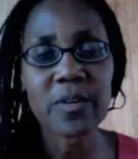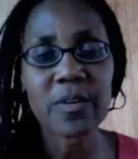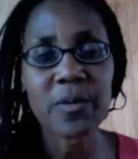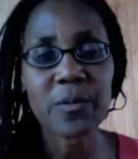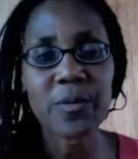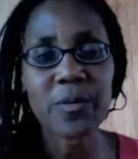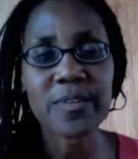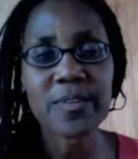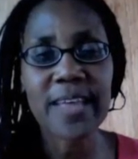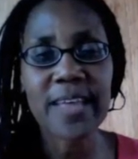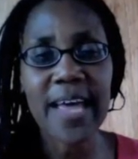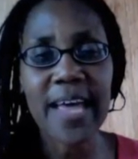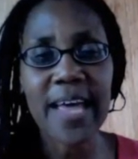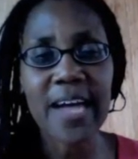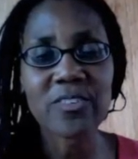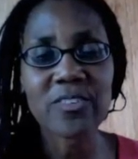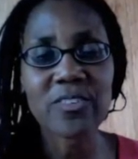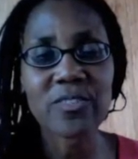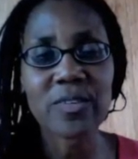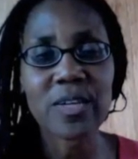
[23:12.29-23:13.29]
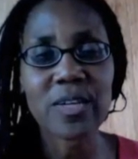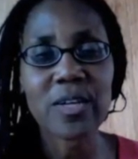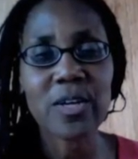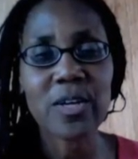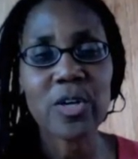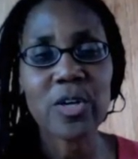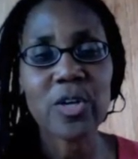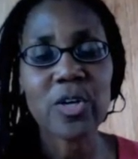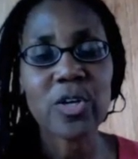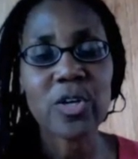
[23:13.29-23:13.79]
was actually
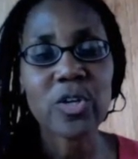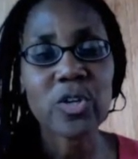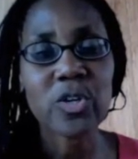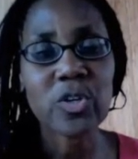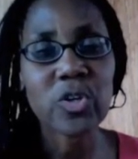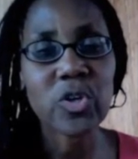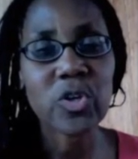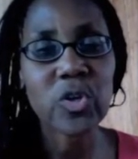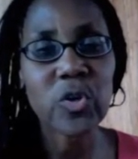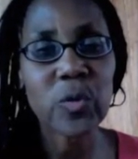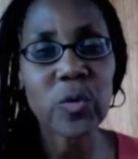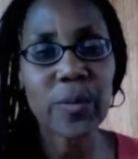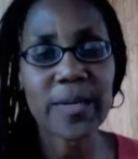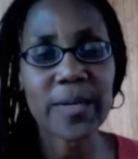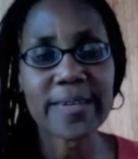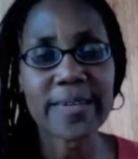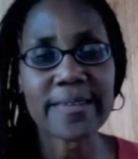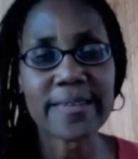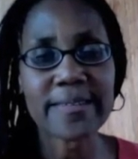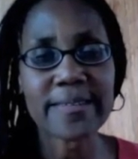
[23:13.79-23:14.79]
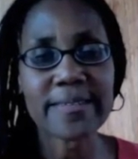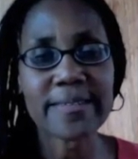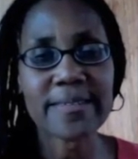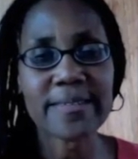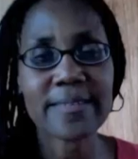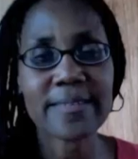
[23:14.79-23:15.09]
2 pills